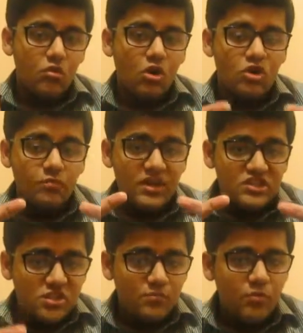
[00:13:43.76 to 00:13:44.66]
So
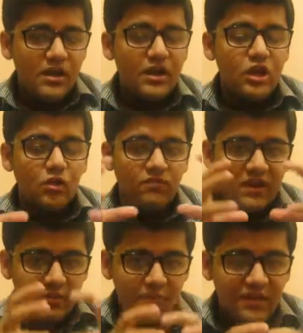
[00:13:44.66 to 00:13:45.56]
occupational mobility
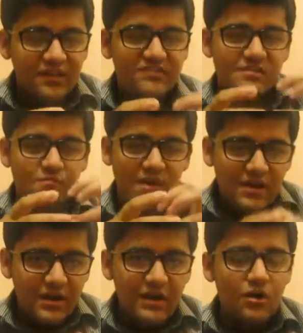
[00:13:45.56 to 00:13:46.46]
of labor is
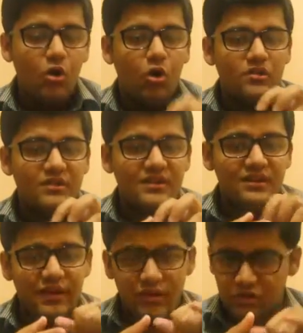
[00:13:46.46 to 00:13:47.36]
dependent on
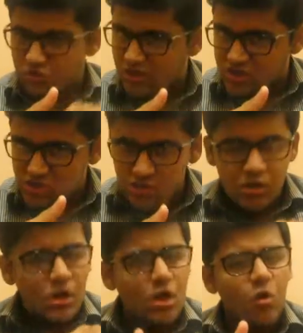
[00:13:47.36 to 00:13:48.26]
their
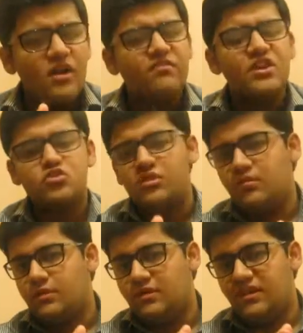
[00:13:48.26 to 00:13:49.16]
education,
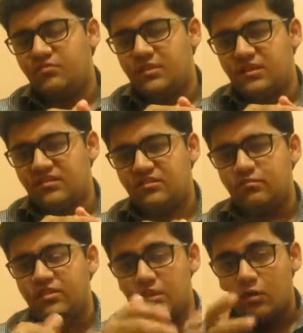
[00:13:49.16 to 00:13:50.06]
qualification and
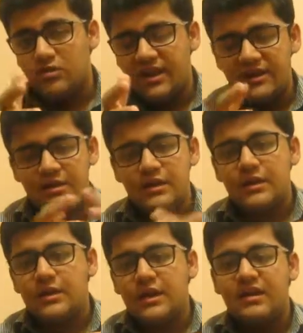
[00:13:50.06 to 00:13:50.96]
experience. Without that,
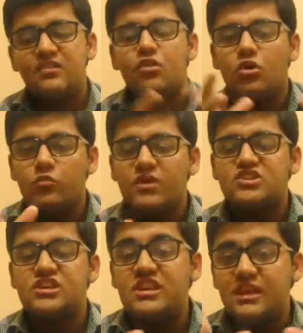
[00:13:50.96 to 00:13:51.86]
it is
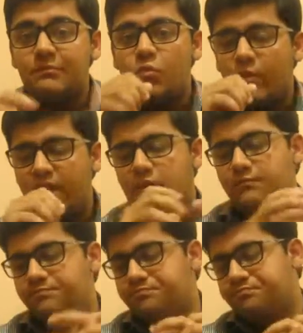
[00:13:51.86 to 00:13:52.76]
occupationally
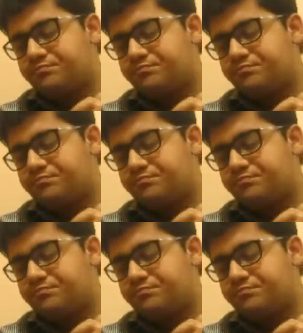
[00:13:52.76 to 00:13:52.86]
immobile.